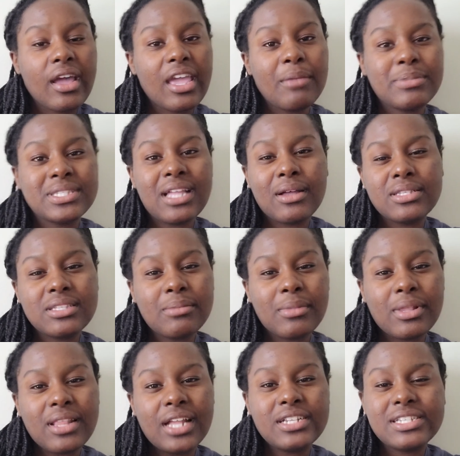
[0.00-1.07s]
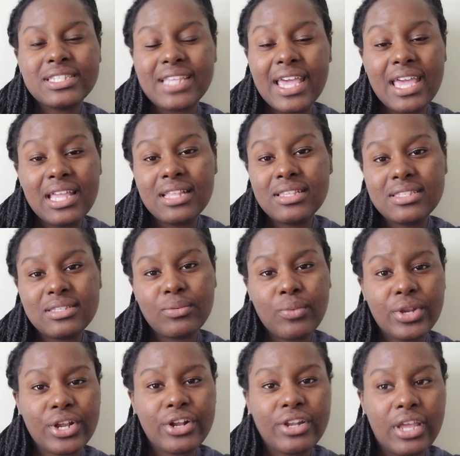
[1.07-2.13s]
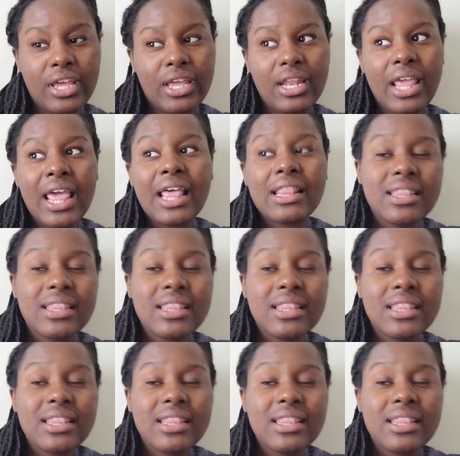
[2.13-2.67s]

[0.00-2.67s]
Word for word: Camp is not something that just ends when you're done.